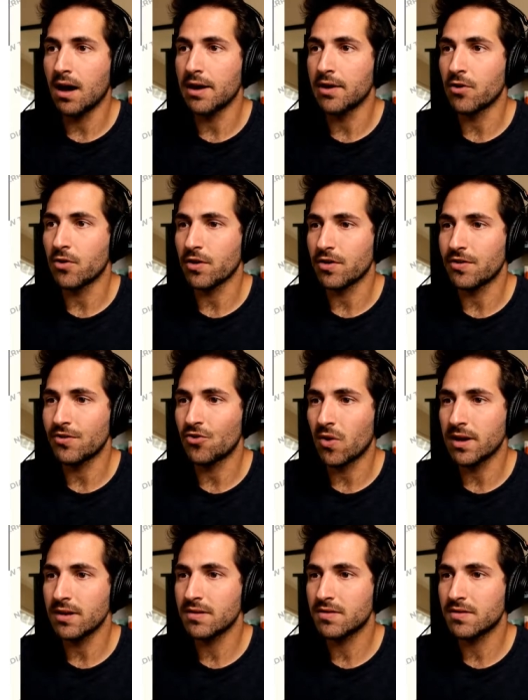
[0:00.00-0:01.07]
in order to
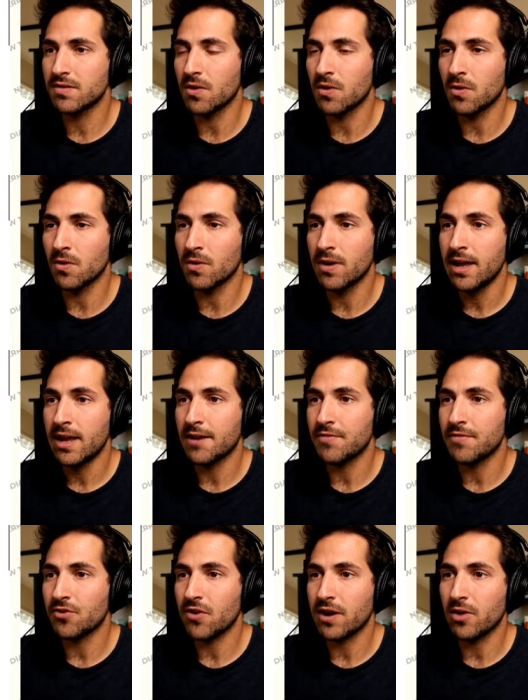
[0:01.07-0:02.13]
join. So if
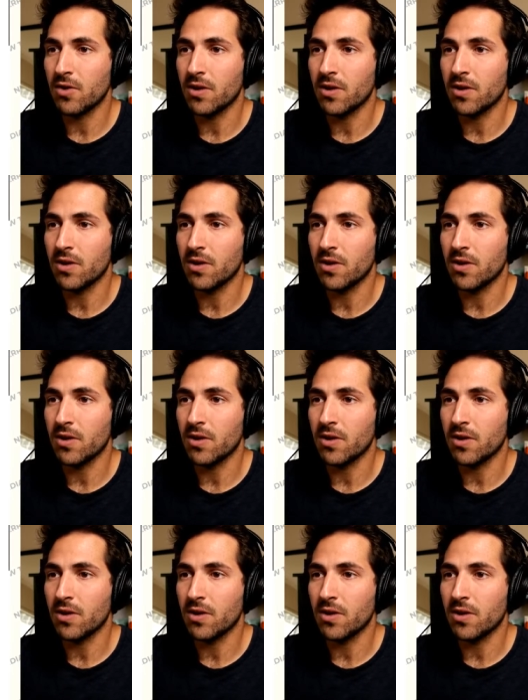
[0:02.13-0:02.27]
they try to